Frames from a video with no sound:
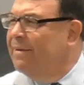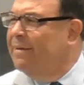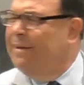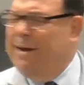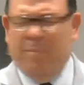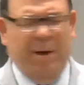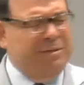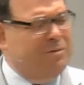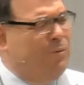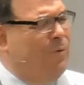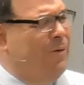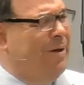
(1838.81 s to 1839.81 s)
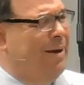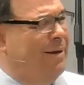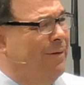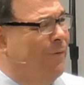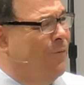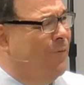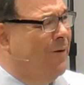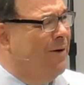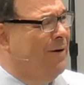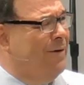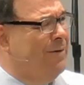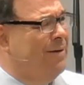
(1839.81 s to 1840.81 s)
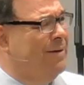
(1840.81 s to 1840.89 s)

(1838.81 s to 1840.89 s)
And everybody's going, what in the world?